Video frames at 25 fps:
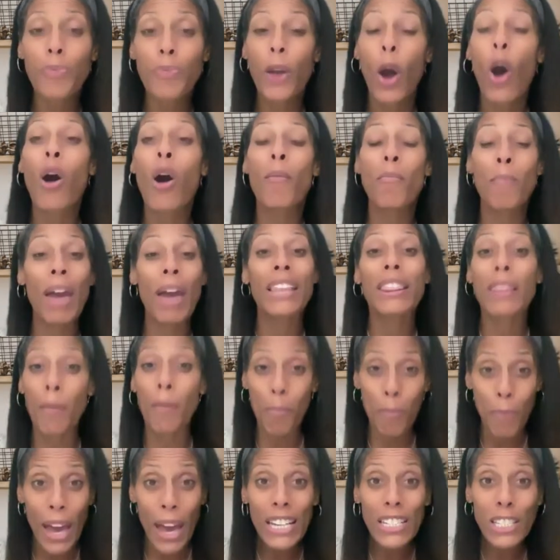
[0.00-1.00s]
or make the
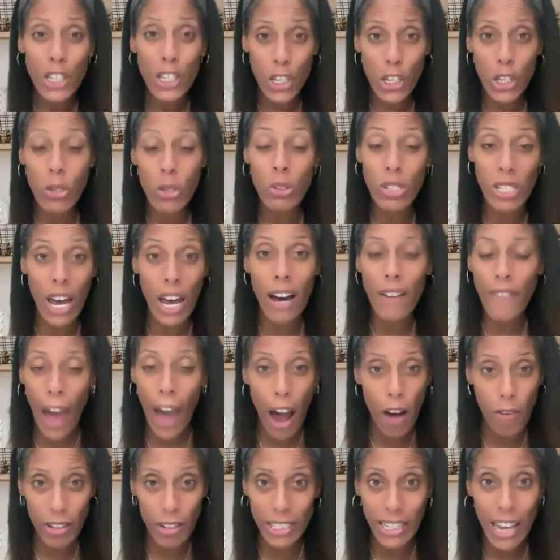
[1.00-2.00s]
best use of
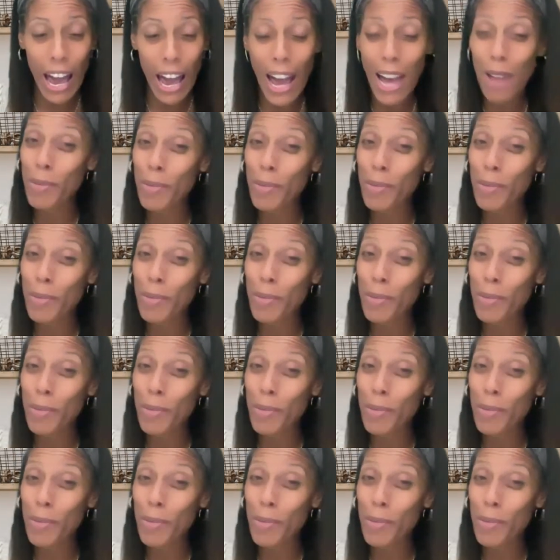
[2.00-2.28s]
our time,